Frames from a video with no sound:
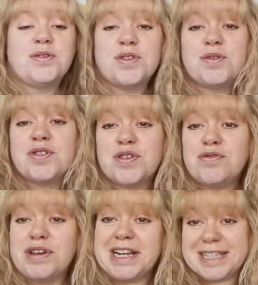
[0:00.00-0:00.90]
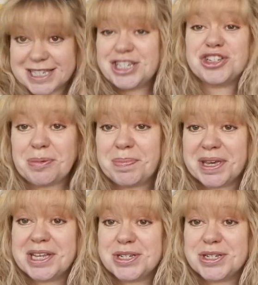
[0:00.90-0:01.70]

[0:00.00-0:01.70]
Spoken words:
the realist is jumping in